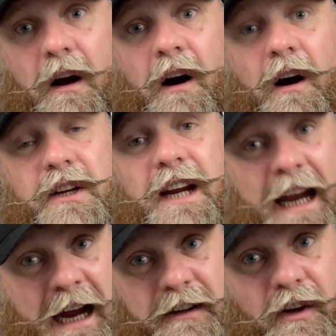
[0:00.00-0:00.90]
or you
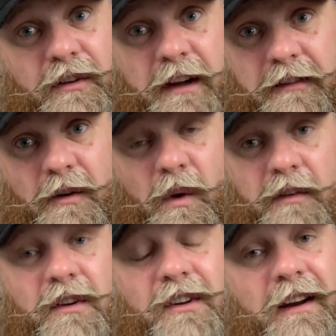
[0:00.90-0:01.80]
can use scented
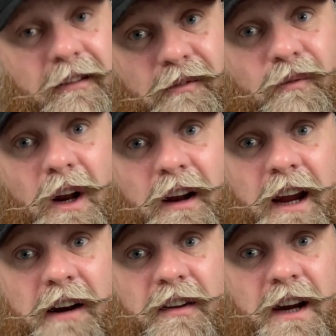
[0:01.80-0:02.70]
ones because it really
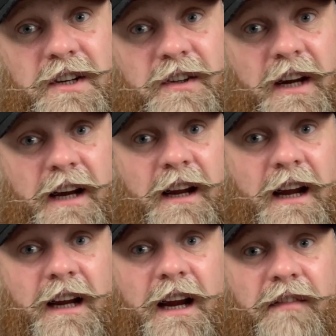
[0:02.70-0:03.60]
irritates your skin,
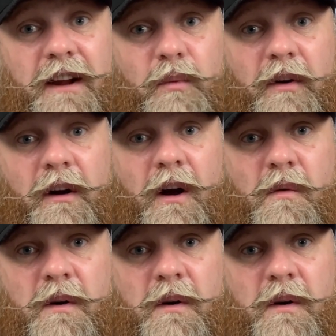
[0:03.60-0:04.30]
give this one a go.